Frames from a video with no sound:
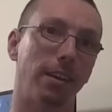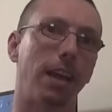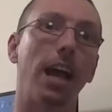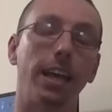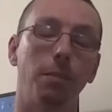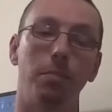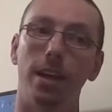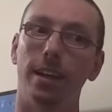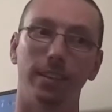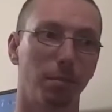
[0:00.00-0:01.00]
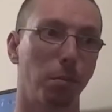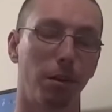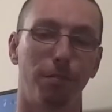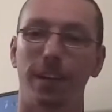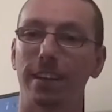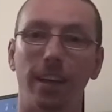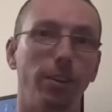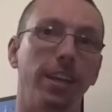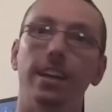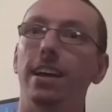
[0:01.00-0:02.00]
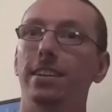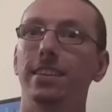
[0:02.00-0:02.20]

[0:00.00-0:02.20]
I am not perfect. I cannot